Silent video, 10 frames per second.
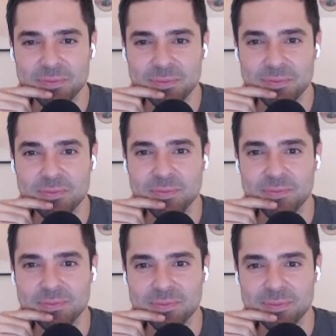
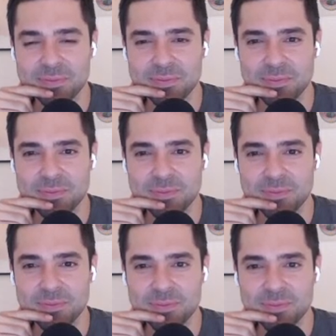
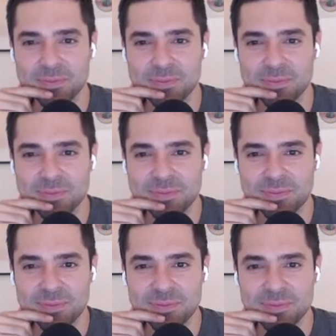
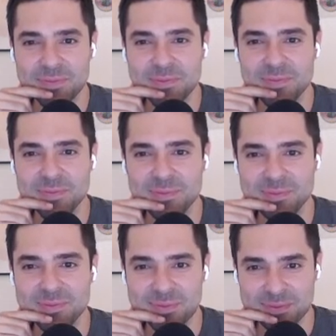
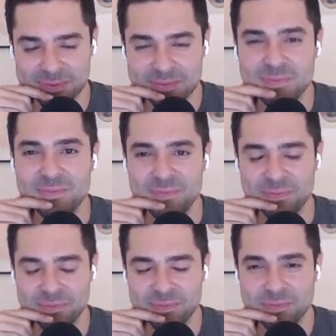
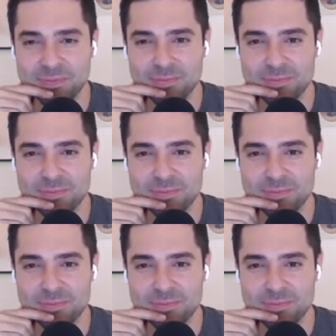The person shown says nothing.